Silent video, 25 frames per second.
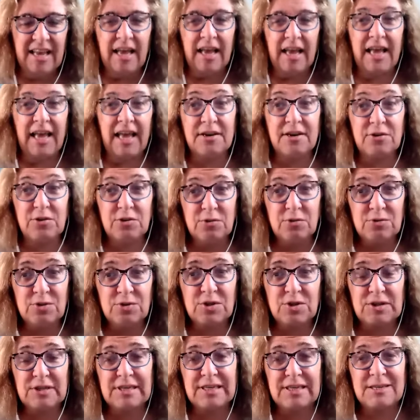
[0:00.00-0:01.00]
And
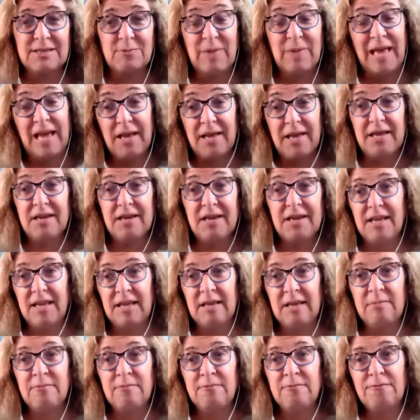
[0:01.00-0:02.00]
usually it
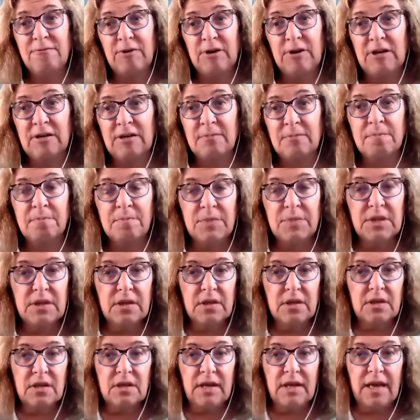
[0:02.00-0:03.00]
came from
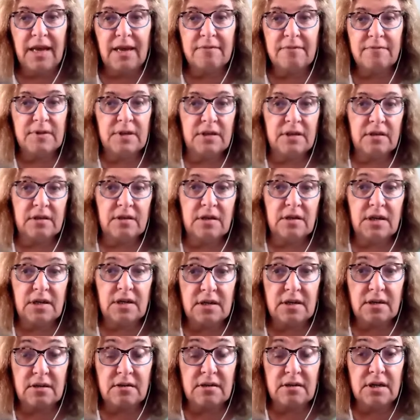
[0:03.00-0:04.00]
having
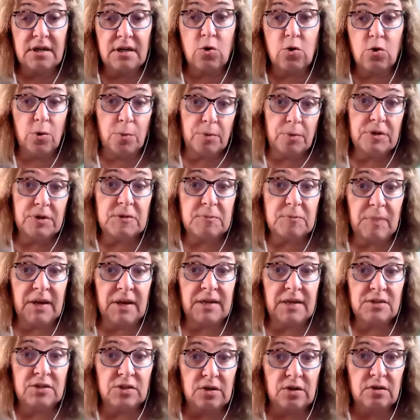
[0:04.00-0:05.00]
a corporate
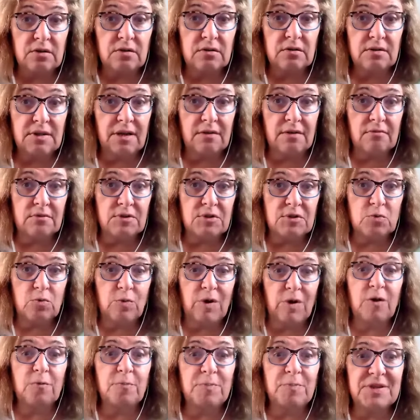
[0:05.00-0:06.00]
sponsor that was
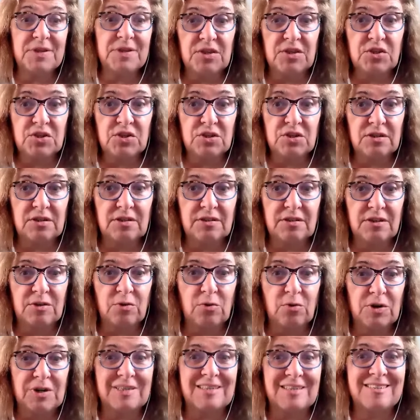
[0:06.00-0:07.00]
well positioned in the
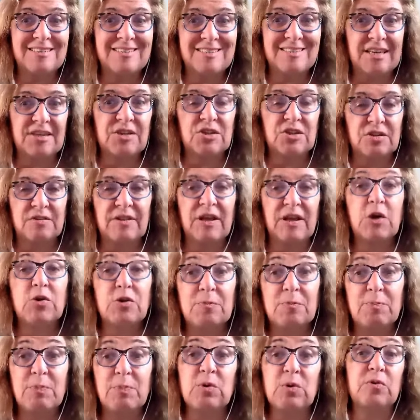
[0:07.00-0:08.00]
organization that
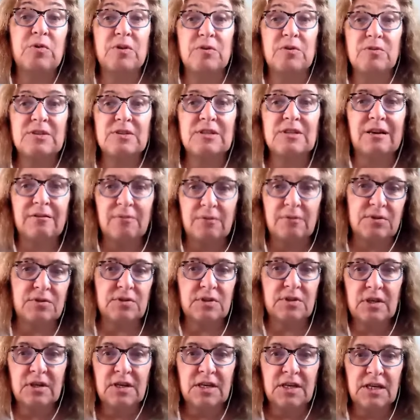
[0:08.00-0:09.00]
could pull those
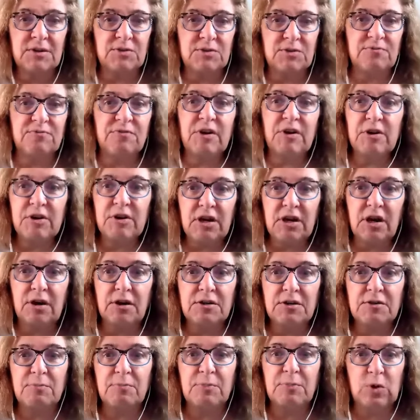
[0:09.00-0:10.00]
levers. It's very hard
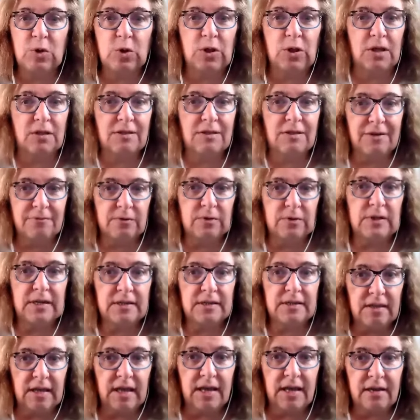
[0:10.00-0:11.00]
to pull a lever
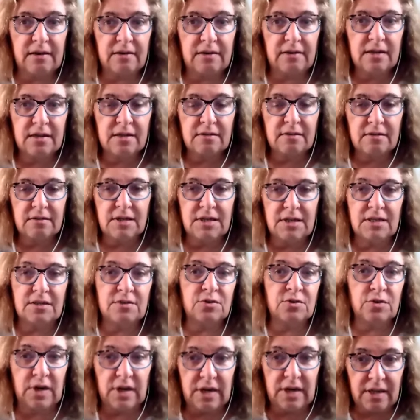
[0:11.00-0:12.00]
like that in
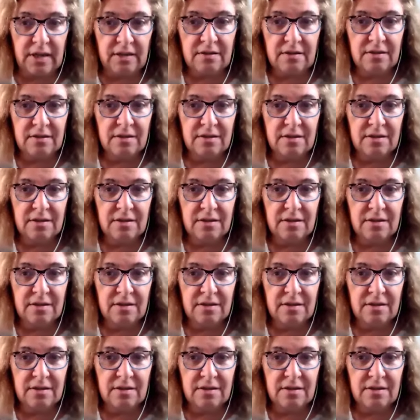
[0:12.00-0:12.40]
training